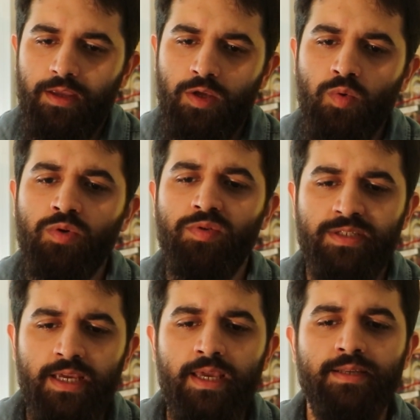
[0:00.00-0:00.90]
Jung
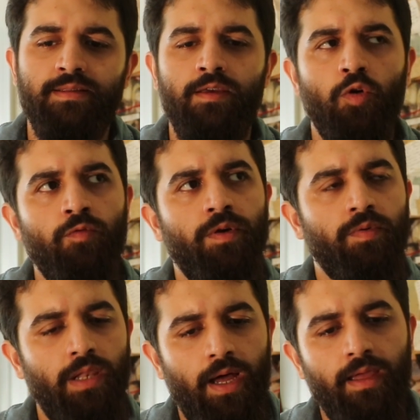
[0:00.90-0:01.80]
critiques the
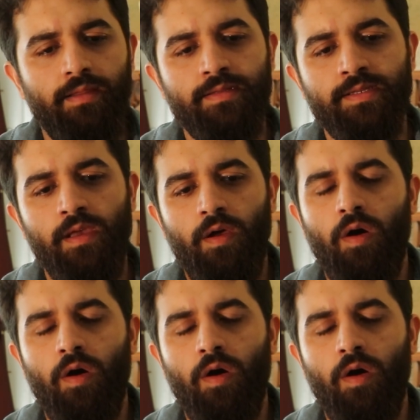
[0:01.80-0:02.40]
over-reliance